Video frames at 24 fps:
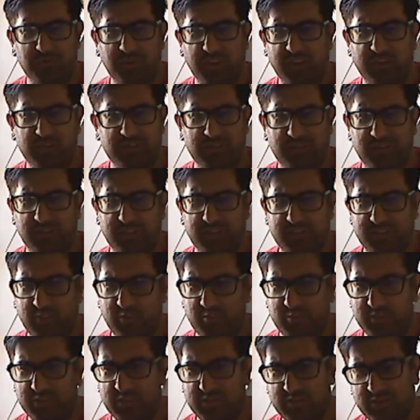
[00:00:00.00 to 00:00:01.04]
man or something as they
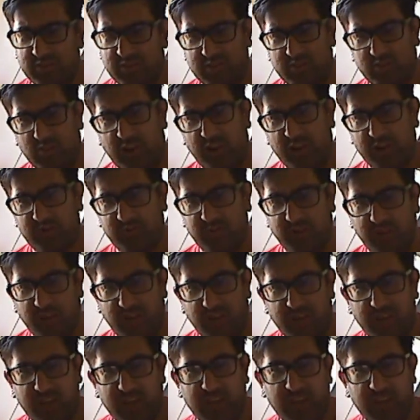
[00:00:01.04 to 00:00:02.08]
would drive
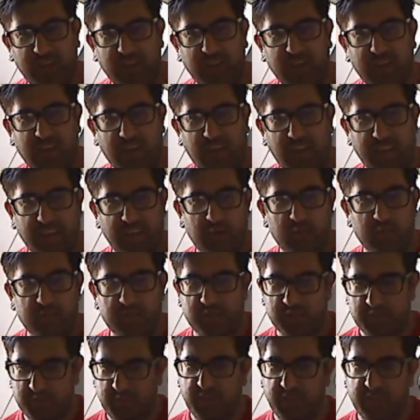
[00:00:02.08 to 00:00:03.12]
by, and they would
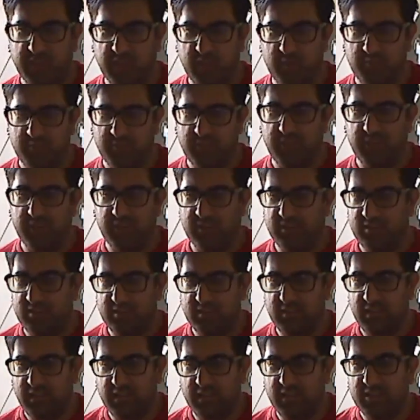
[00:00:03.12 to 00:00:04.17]
just pick up like
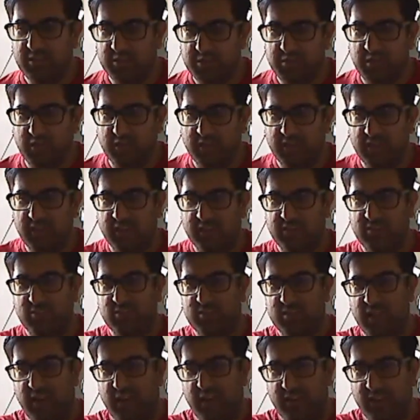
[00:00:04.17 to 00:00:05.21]
any of the junk collectors
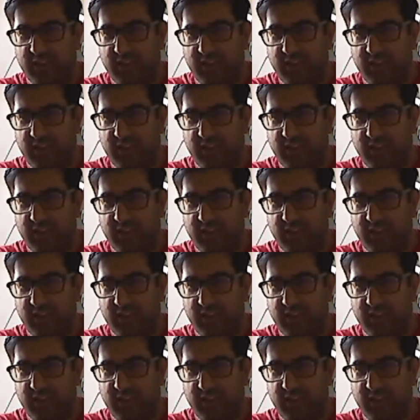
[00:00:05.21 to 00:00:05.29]
now.